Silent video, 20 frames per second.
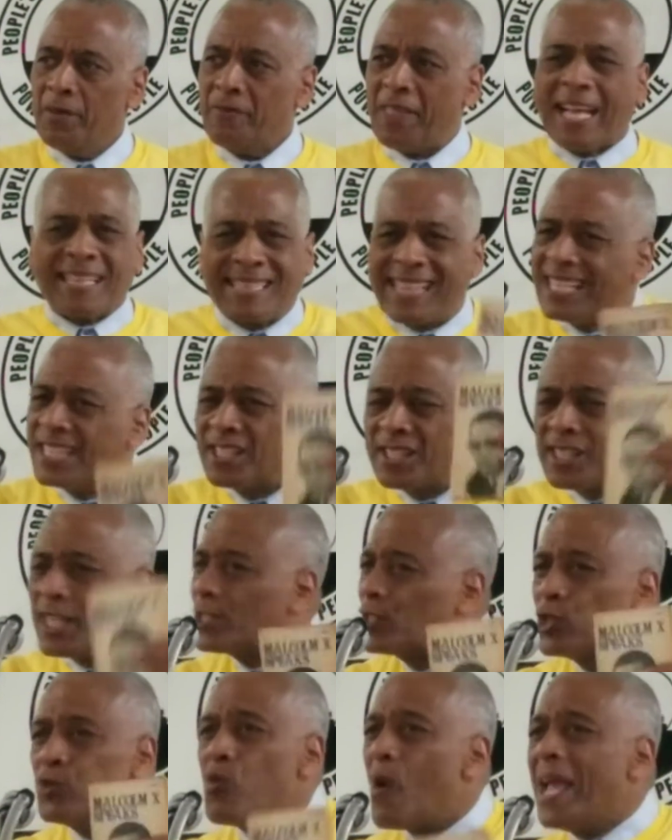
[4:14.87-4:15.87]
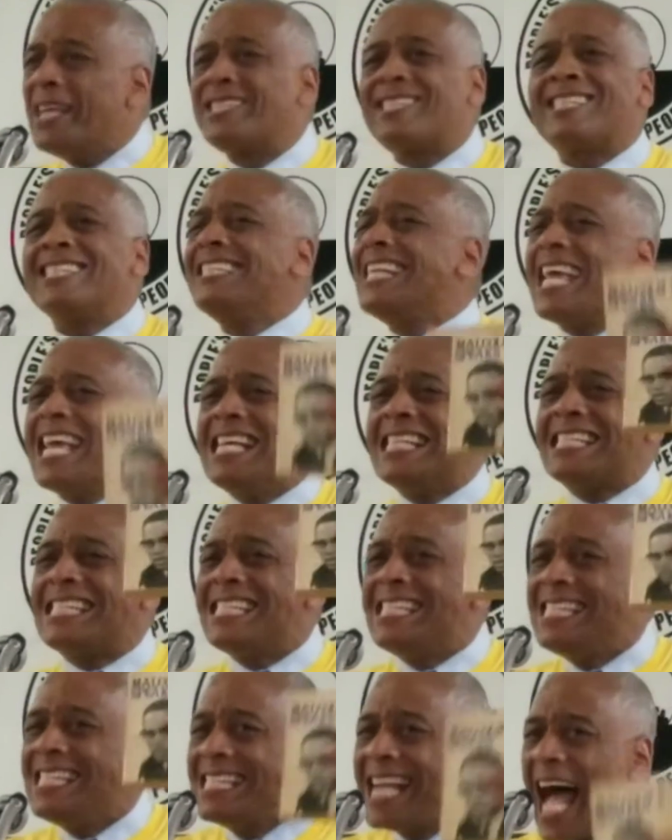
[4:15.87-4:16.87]
that this situation
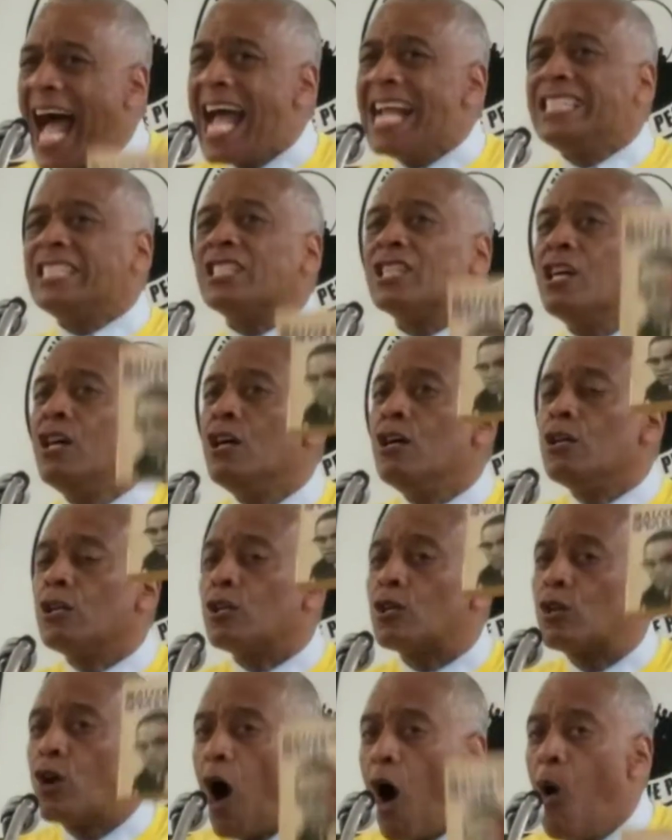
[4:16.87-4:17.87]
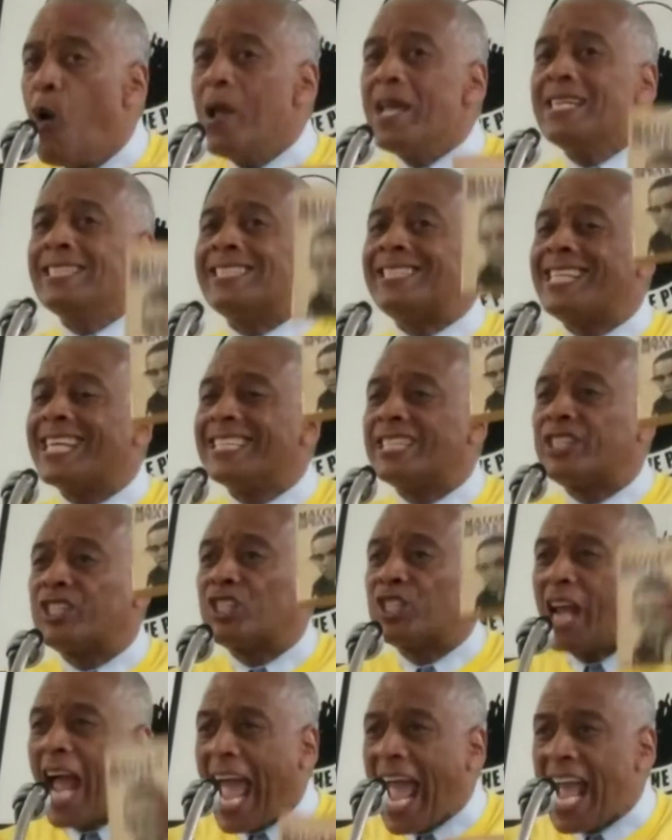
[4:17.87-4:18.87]
is not going to
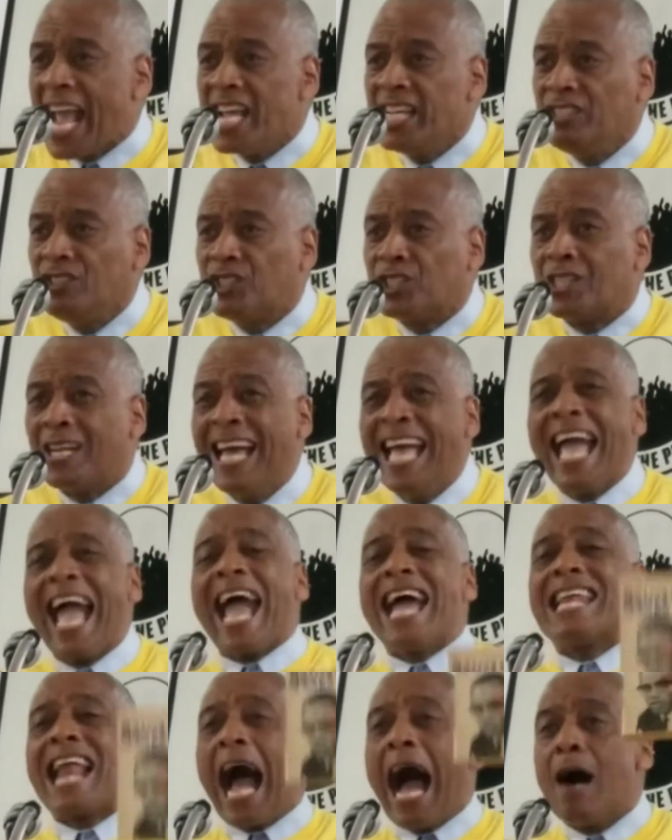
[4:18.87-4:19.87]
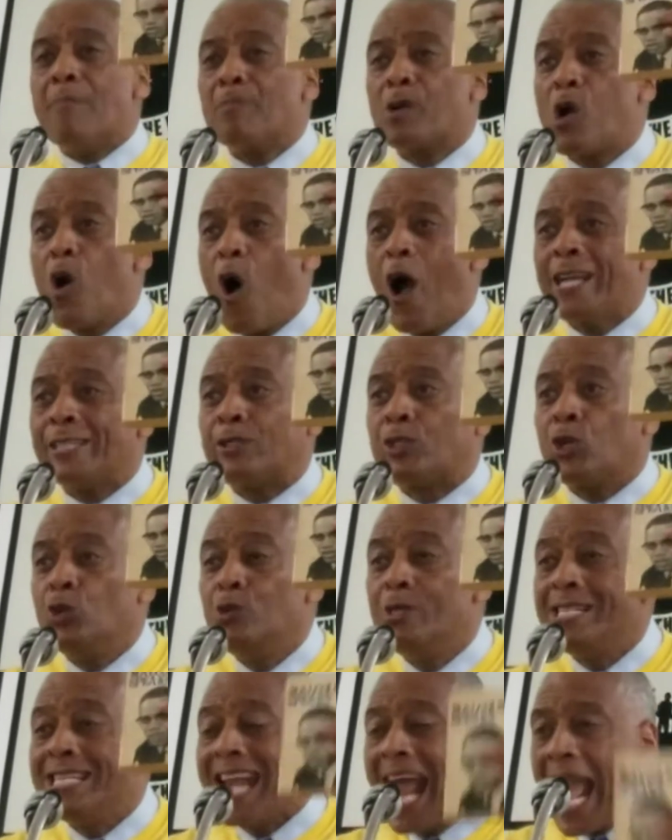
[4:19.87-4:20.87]
change, and I'm going to
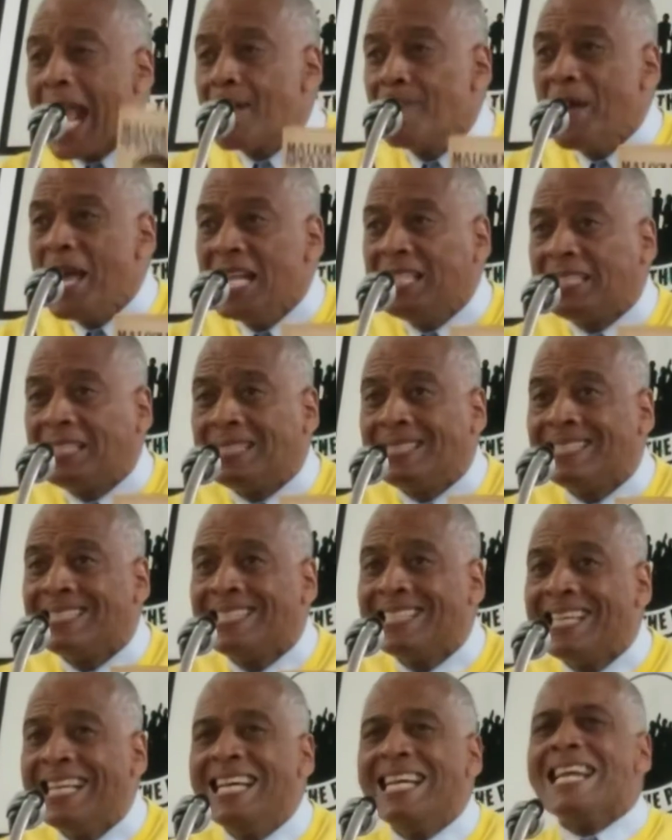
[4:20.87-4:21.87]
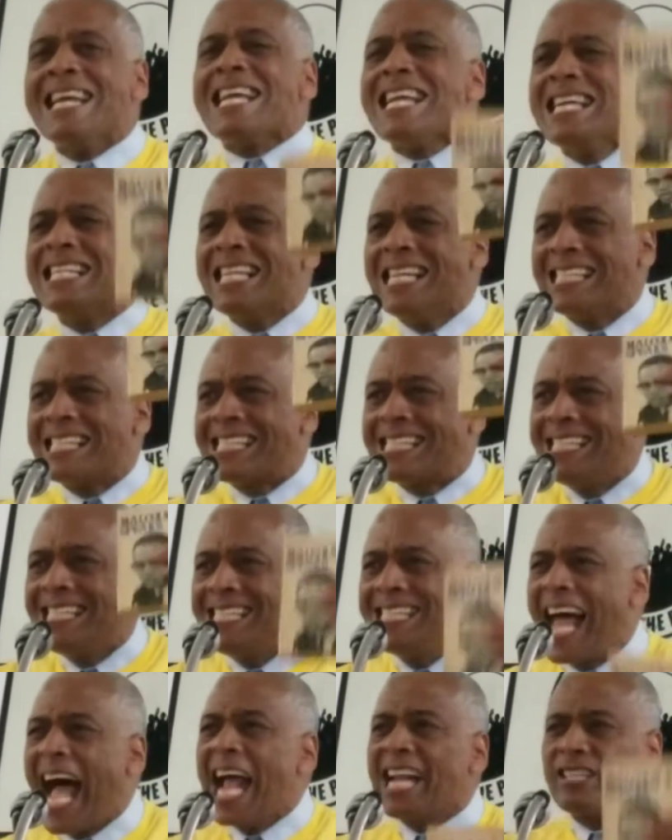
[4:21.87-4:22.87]
name it. It is
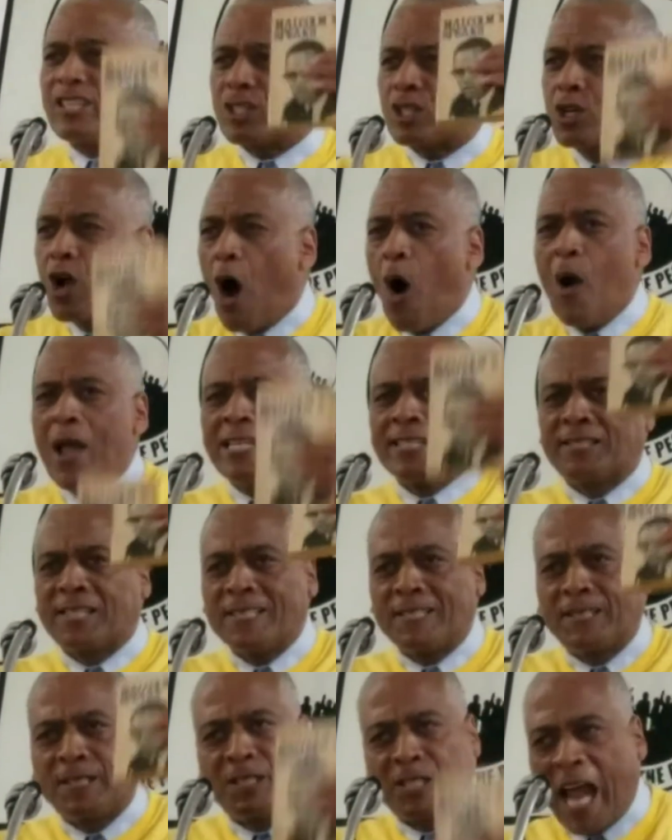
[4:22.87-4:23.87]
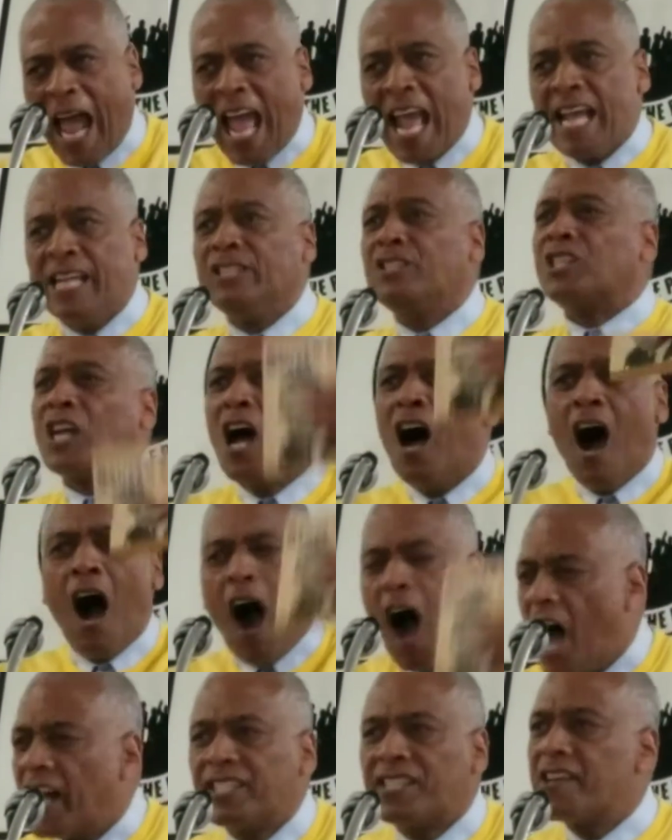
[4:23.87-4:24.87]
not going to change
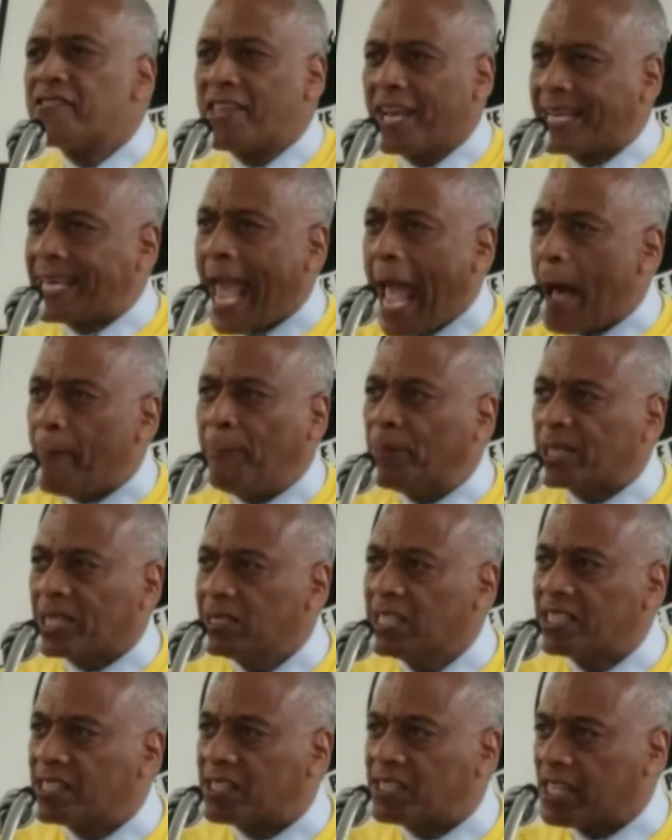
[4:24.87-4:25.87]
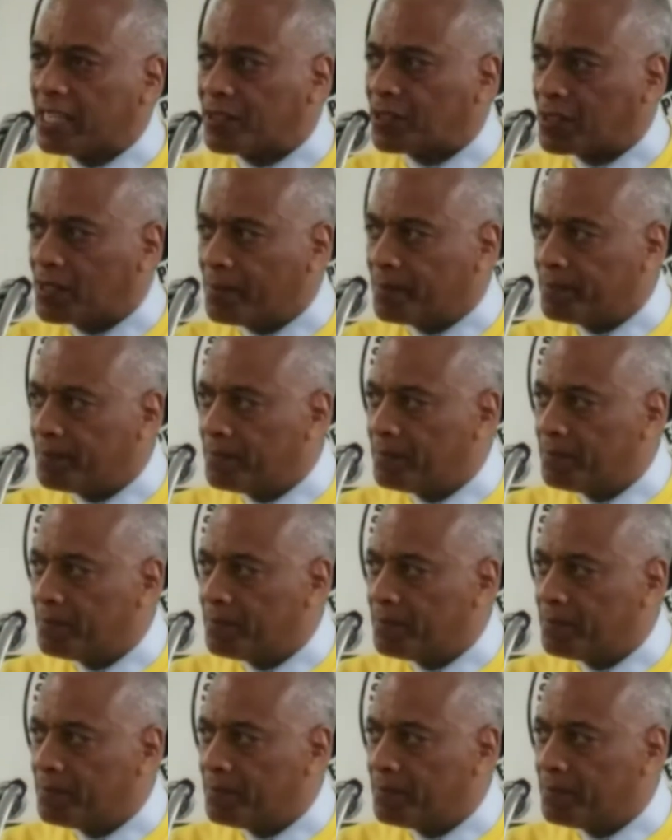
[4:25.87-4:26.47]
under the capitalist system.